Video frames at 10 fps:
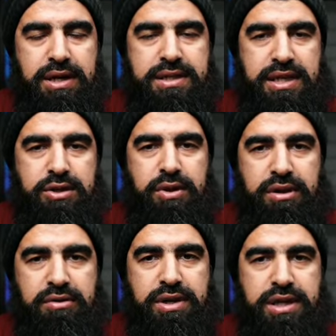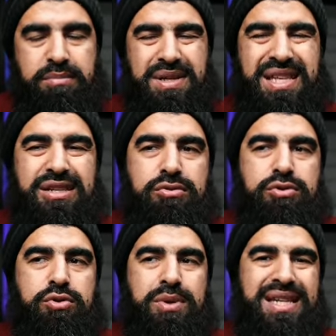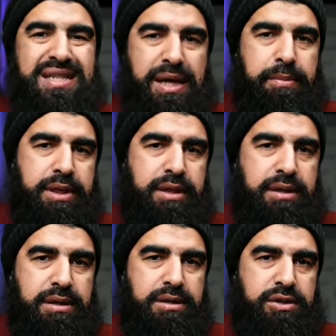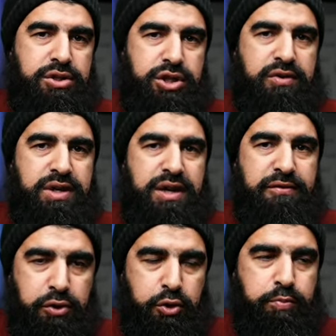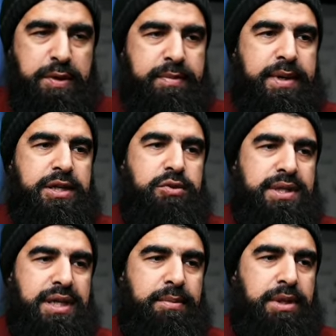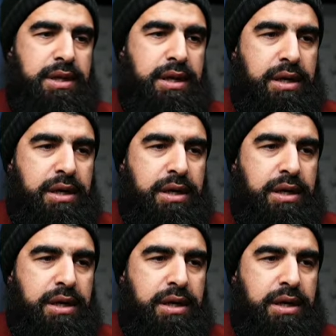Because they do it thoroughly, but they don't do it in depth. Generally, a few people might do in depth.